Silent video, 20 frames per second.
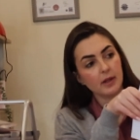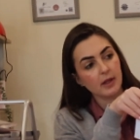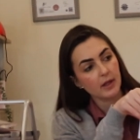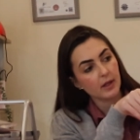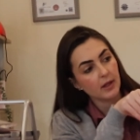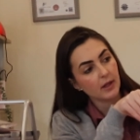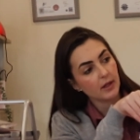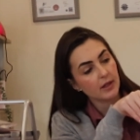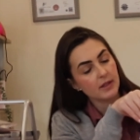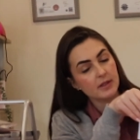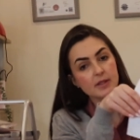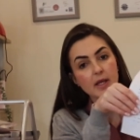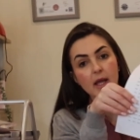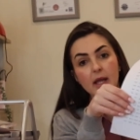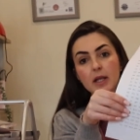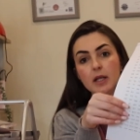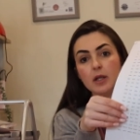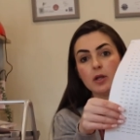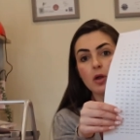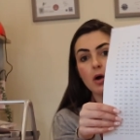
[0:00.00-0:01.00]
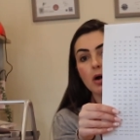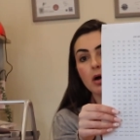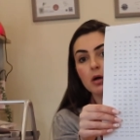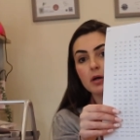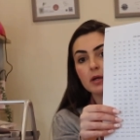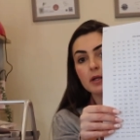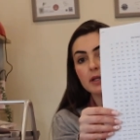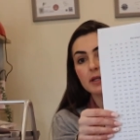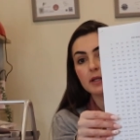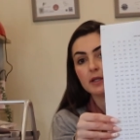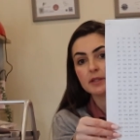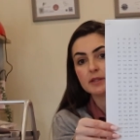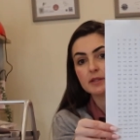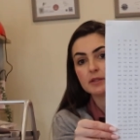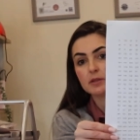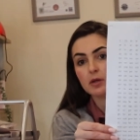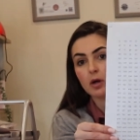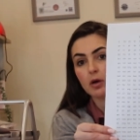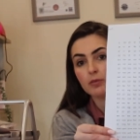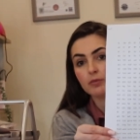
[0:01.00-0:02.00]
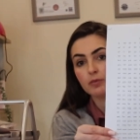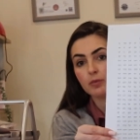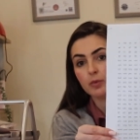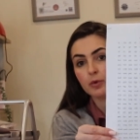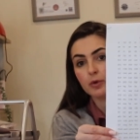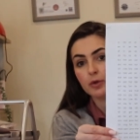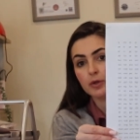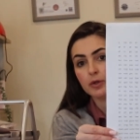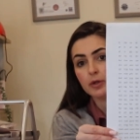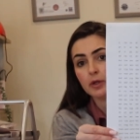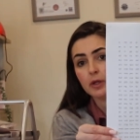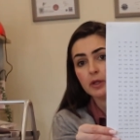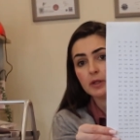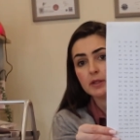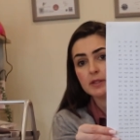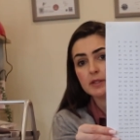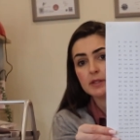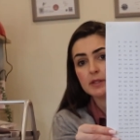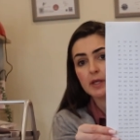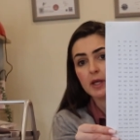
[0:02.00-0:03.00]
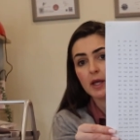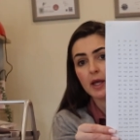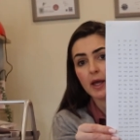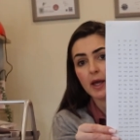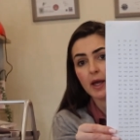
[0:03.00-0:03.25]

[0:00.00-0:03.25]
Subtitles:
there is a long list of words,